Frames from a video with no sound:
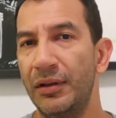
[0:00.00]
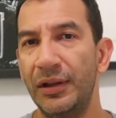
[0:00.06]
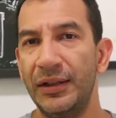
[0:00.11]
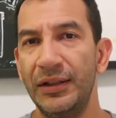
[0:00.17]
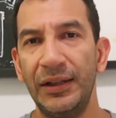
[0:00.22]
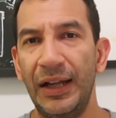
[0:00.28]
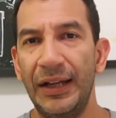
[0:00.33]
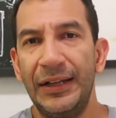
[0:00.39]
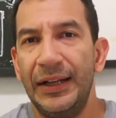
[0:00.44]

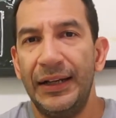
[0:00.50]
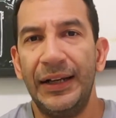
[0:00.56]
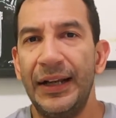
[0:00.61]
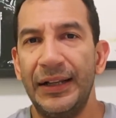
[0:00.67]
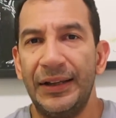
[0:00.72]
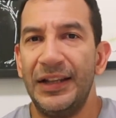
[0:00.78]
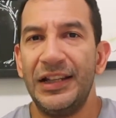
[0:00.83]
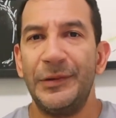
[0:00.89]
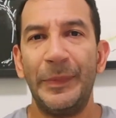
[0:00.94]
and I didn't
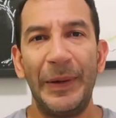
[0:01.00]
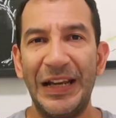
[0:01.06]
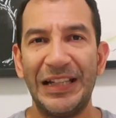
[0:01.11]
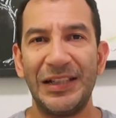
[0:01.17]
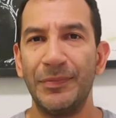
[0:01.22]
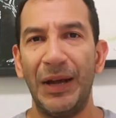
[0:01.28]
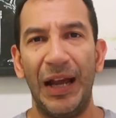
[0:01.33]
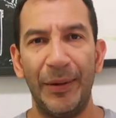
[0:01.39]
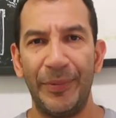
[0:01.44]
get the
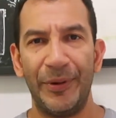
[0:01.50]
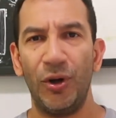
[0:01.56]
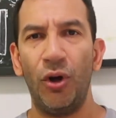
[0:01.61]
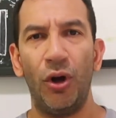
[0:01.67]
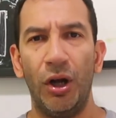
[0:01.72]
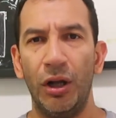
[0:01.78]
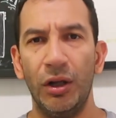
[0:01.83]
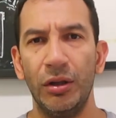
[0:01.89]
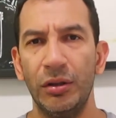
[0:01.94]
space map at
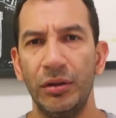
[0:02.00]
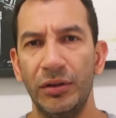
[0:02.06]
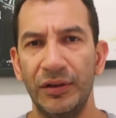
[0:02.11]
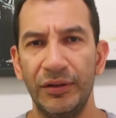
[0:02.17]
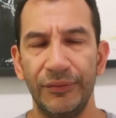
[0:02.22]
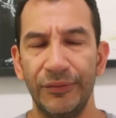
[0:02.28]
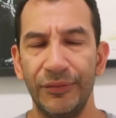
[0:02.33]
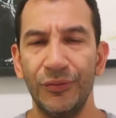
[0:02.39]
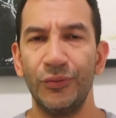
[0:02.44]
all.
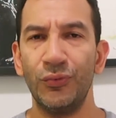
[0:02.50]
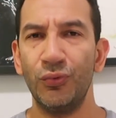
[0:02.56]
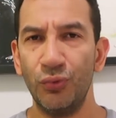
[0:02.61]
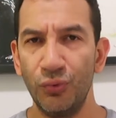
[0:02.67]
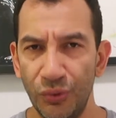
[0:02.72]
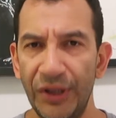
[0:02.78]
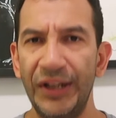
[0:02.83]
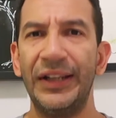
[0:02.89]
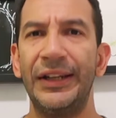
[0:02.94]

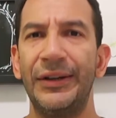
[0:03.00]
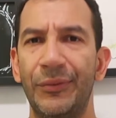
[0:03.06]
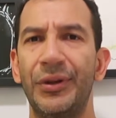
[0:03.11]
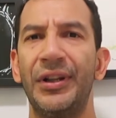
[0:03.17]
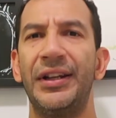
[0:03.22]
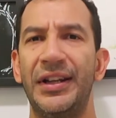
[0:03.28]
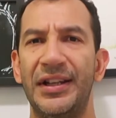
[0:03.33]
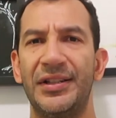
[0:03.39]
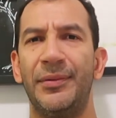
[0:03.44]
Really,
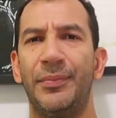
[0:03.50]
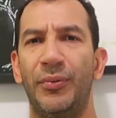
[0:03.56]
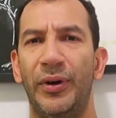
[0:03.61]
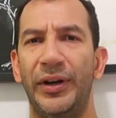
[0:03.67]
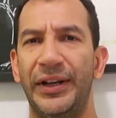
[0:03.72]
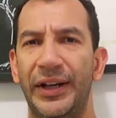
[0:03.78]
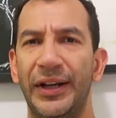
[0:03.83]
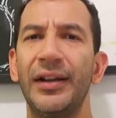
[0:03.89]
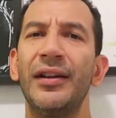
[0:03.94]
really
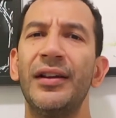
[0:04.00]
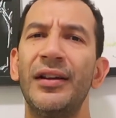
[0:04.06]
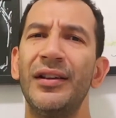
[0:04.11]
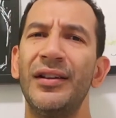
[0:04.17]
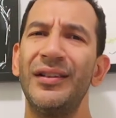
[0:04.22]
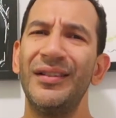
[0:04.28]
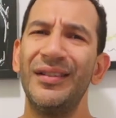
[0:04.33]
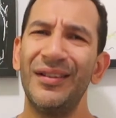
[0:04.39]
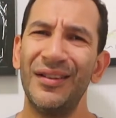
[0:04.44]
disappointing.
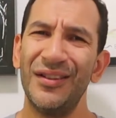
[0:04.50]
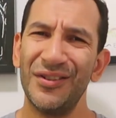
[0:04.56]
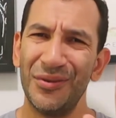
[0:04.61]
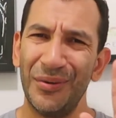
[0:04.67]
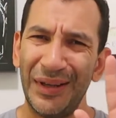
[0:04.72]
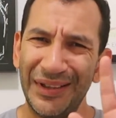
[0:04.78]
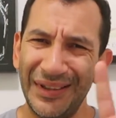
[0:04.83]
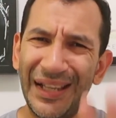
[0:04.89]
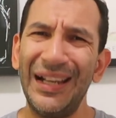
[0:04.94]

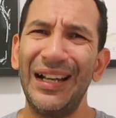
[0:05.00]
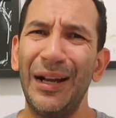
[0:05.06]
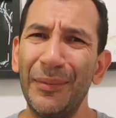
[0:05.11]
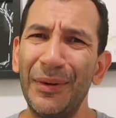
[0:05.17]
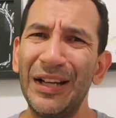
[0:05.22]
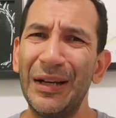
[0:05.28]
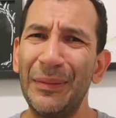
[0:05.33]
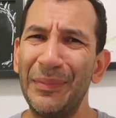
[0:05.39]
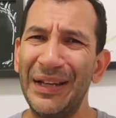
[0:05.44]
So I think
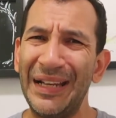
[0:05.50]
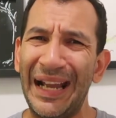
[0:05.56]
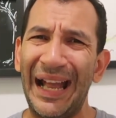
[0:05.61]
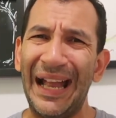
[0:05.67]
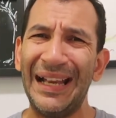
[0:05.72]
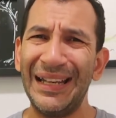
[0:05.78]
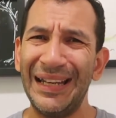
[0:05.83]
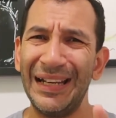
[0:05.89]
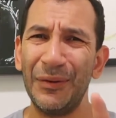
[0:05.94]
I'm gonna be
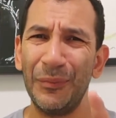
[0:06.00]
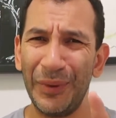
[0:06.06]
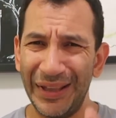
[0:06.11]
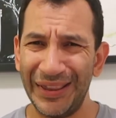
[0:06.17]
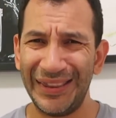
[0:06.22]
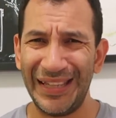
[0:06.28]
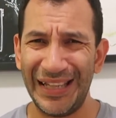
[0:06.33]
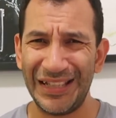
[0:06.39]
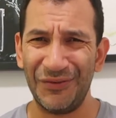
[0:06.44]
ending
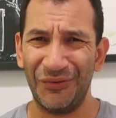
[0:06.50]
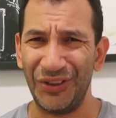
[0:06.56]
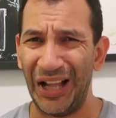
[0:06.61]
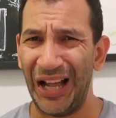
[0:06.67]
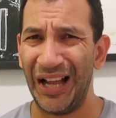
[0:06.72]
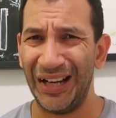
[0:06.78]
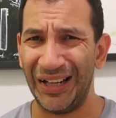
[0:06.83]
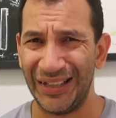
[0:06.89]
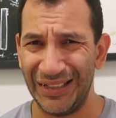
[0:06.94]
with this
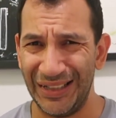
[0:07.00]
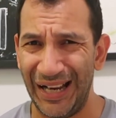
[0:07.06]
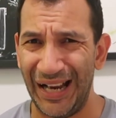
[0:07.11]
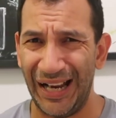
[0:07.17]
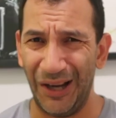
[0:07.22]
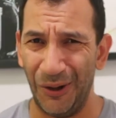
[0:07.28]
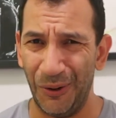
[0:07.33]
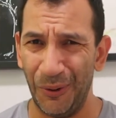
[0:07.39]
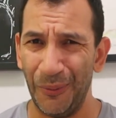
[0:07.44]
vlog
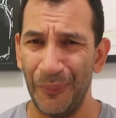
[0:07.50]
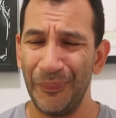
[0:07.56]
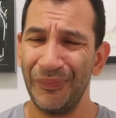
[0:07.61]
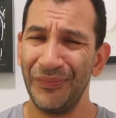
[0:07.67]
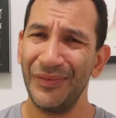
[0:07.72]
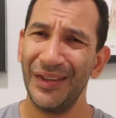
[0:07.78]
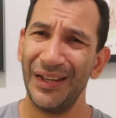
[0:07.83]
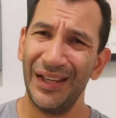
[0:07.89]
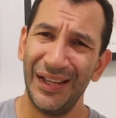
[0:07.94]
now.
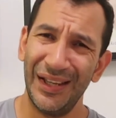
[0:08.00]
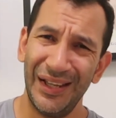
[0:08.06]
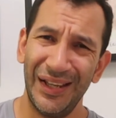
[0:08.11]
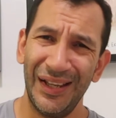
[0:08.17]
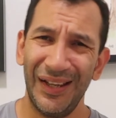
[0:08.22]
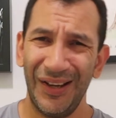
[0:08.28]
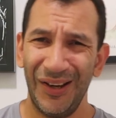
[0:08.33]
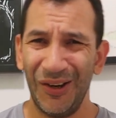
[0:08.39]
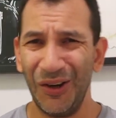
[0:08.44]

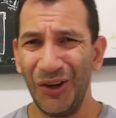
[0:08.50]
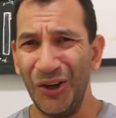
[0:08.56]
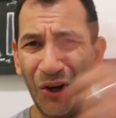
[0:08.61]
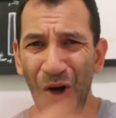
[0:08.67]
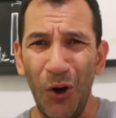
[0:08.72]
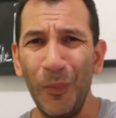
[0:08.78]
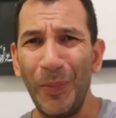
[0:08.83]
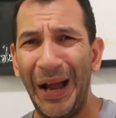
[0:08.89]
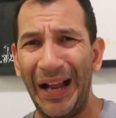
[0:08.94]

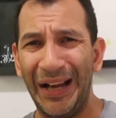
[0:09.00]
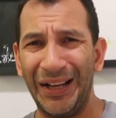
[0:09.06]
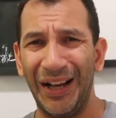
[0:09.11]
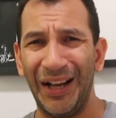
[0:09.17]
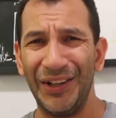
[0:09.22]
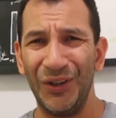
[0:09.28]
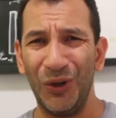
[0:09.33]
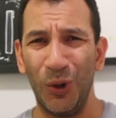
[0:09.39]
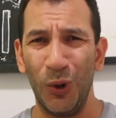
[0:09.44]
Go back
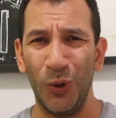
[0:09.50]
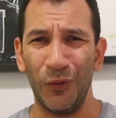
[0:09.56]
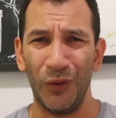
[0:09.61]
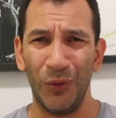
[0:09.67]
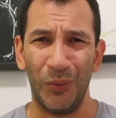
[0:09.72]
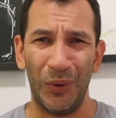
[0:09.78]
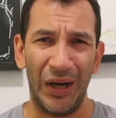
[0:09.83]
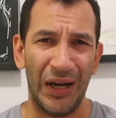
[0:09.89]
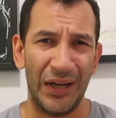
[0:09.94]
onto
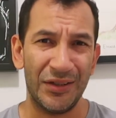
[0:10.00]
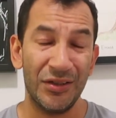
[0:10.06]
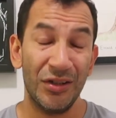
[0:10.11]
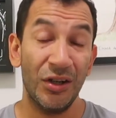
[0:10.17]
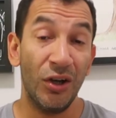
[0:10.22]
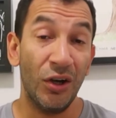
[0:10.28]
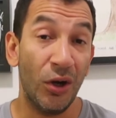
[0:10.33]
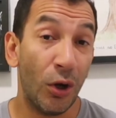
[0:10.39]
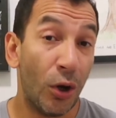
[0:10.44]
Overwatch.
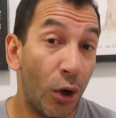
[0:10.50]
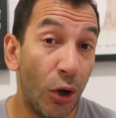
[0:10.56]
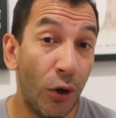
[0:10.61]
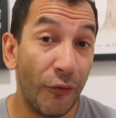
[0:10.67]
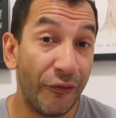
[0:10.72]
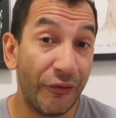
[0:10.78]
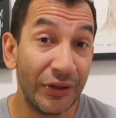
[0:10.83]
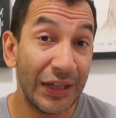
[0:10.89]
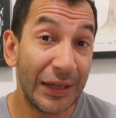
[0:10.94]

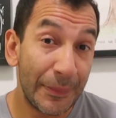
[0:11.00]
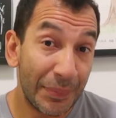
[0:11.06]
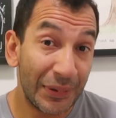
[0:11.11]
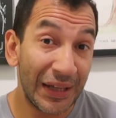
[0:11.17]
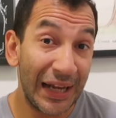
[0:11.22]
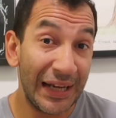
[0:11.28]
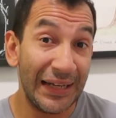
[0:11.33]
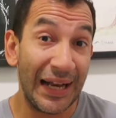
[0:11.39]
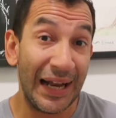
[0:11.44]
Hopefully
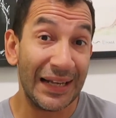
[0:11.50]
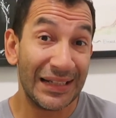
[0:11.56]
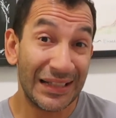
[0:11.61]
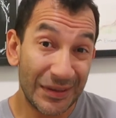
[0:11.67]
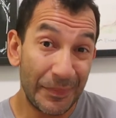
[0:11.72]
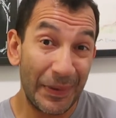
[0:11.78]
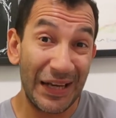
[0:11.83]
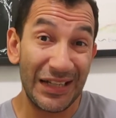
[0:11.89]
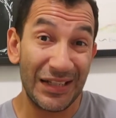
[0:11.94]
play that
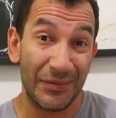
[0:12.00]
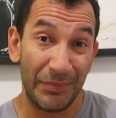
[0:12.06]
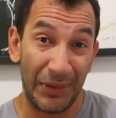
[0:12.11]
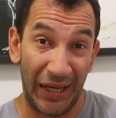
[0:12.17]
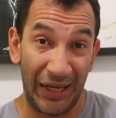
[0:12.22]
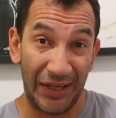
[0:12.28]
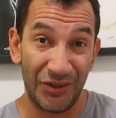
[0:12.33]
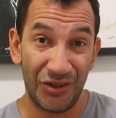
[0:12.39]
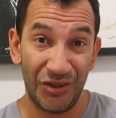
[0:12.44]
space
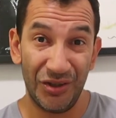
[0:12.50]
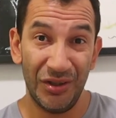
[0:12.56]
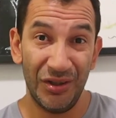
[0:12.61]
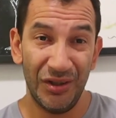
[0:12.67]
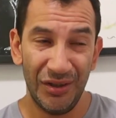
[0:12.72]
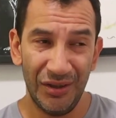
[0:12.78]
match.